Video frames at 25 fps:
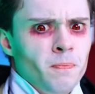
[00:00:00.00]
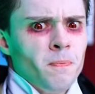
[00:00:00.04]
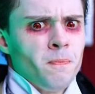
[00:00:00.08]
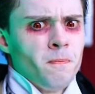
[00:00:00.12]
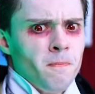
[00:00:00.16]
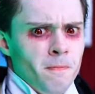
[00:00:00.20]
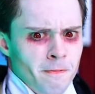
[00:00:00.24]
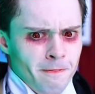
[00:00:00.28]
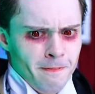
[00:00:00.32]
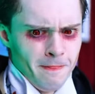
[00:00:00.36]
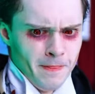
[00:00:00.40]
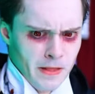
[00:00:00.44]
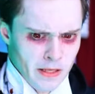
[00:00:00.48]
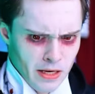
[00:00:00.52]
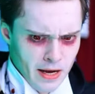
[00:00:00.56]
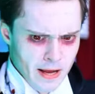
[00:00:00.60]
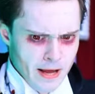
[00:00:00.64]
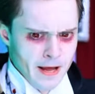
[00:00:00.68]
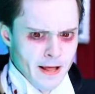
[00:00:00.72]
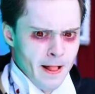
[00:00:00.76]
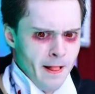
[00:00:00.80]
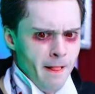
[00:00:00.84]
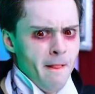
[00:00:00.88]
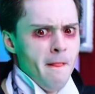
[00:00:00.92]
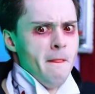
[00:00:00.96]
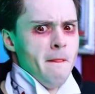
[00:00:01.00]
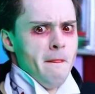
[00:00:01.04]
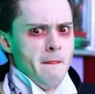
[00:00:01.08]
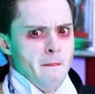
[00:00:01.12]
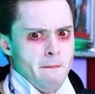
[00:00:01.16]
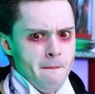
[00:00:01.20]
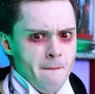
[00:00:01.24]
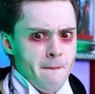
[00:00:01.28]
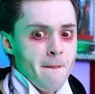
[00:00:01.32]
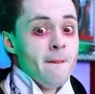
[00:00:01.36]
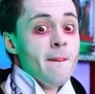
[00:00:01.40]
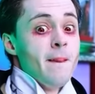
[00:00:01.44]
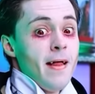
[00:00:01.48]
This time I'll
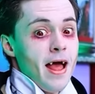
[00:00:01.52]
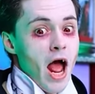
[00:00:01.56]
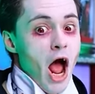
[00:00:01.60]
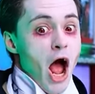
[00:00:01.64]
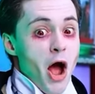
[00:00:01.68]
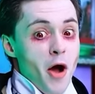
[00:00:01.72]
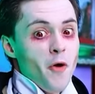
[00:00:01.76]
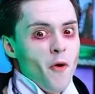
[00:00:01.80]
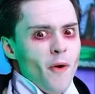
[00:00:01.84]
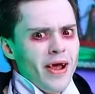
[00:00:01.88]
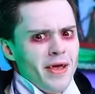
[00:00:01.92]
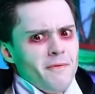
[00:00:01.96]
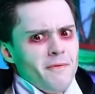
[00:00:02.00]
definitely deal with the